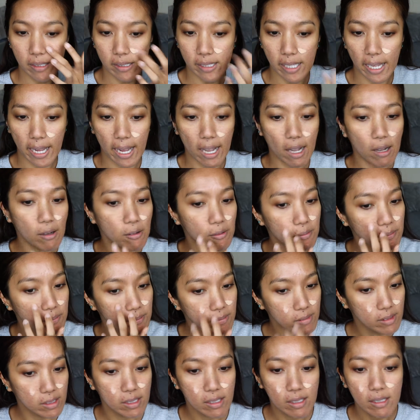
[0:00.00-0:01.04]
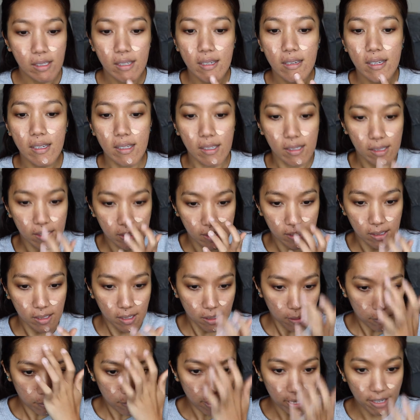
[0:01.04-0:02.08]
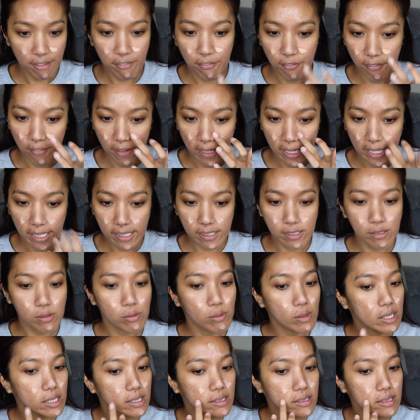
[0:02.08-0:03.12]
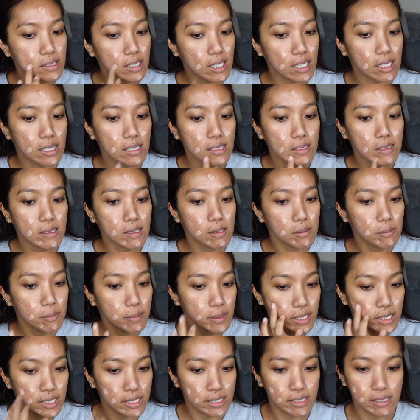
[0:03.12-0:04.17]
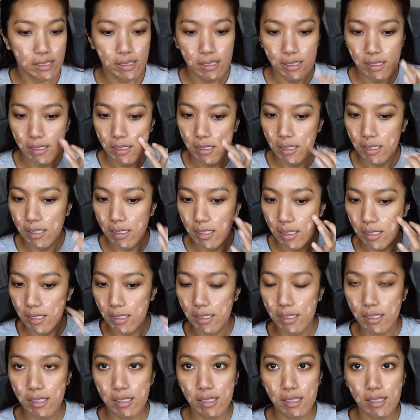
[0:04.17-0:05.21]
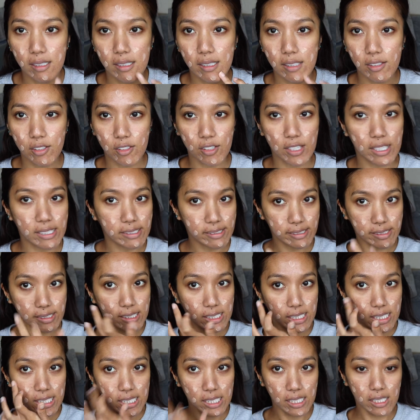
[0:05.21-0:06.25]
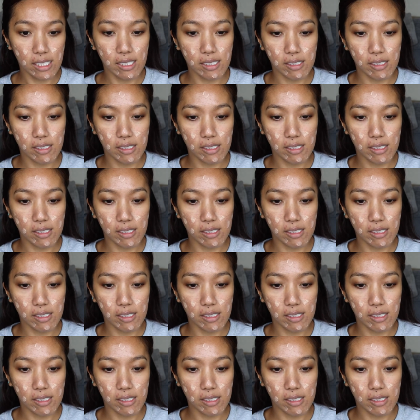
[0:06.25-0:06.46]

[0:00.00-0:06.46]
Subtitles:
Now my face was a little bit crusty